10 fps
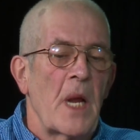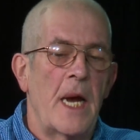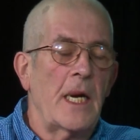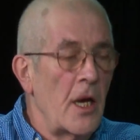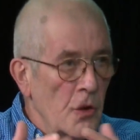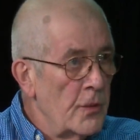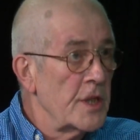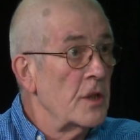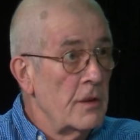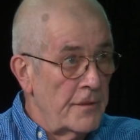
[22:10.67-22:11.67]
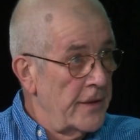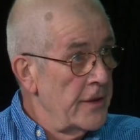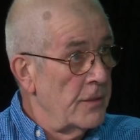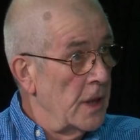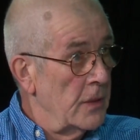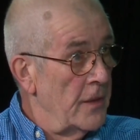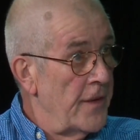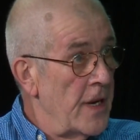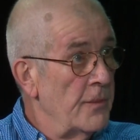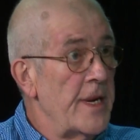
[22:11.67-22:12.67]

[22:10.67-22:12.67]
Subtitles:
and I always got on very well with him.